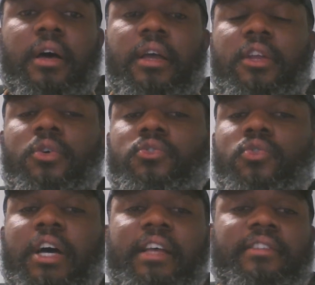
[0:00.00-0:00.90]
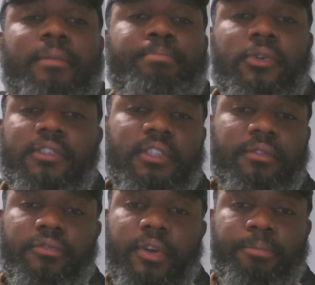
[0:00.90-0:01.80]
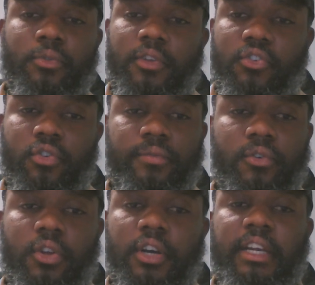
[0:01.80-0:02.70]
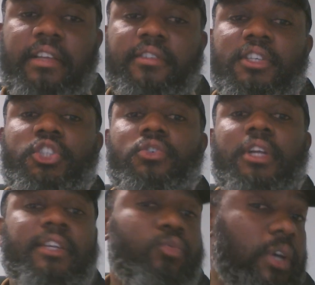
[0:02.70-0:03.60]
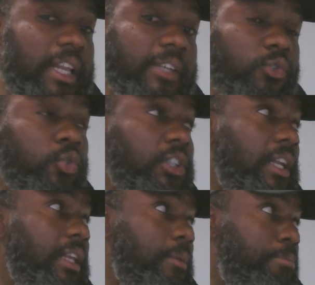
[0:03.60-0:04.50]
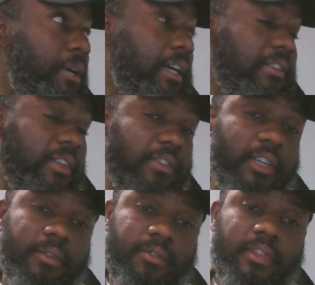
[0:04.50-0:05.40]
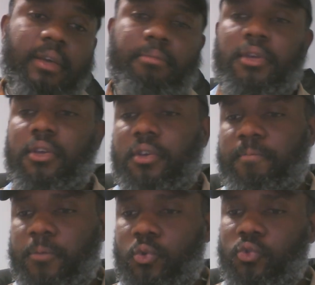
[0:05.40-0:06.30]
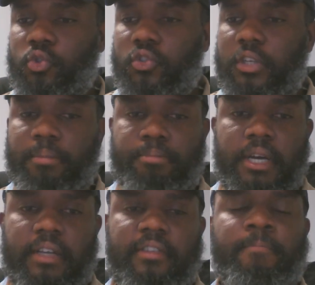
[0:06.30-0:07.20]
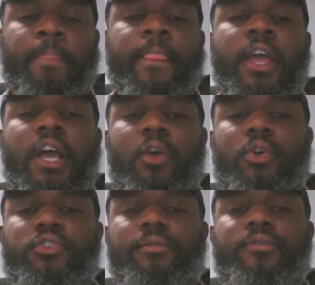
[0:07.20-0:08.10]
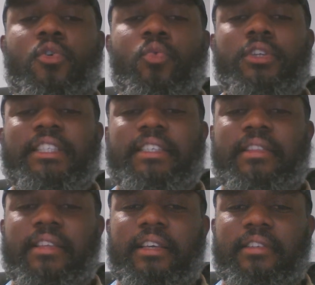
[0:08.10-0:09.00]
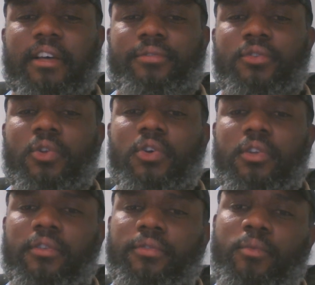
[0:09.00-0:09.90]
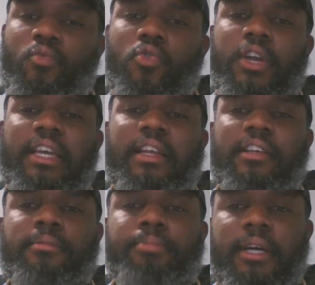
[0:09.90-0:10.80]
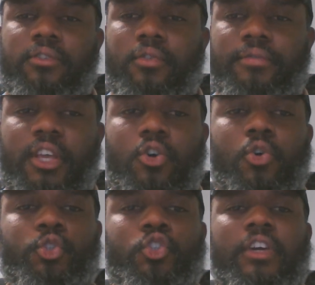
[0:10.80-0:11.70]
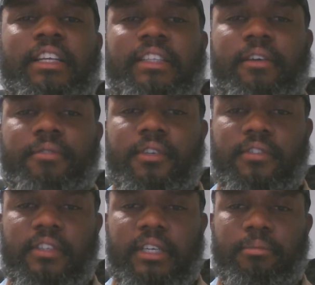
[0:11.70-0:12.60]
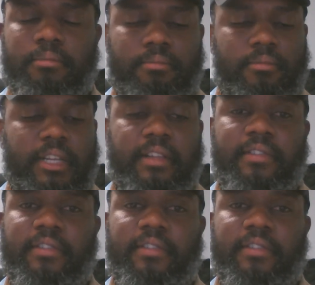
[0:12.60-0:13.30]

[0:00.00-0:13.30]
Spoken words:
It also has a positive reputation for the organization as well as social impact. It gives them a good social impact. Question 4, what key things have you learned from working as part of a culturally diverse team that